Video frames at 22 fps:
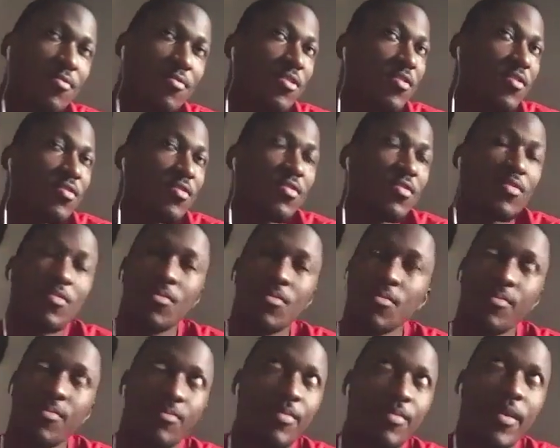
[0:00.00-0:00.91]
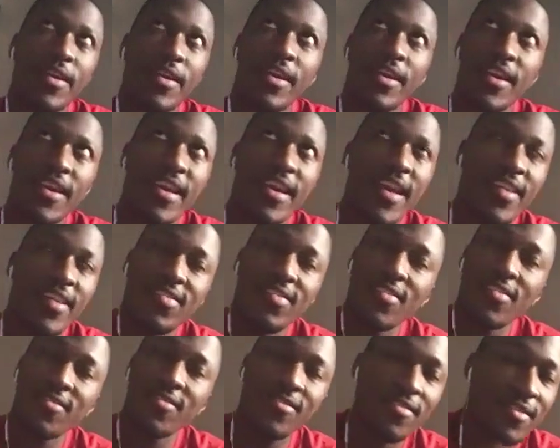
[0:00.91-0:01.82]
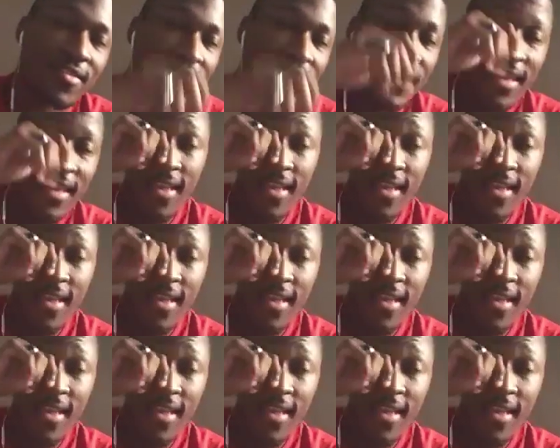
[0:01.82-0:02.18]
just bringing guests on,